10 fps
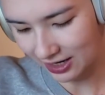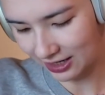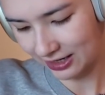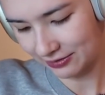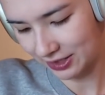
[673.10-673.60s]
I
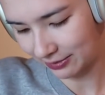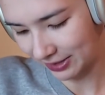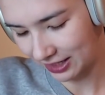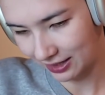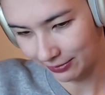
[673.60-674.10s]
have set up my
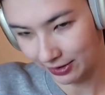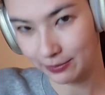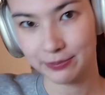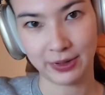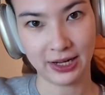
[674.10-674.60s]
camera,
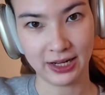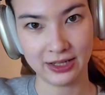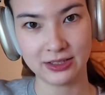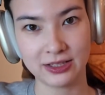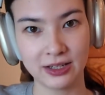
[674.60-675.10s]

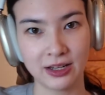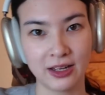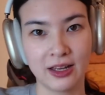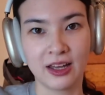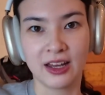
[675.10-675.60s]
but
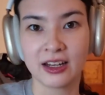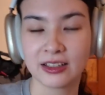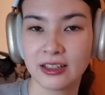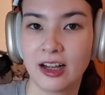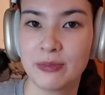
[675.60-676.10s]
a
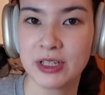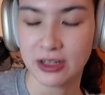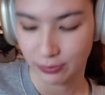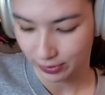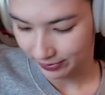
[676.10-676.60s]
little update
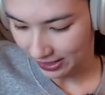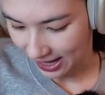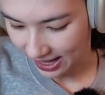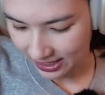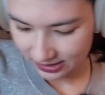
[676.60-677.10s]
on where we're
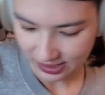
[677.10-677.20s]
at.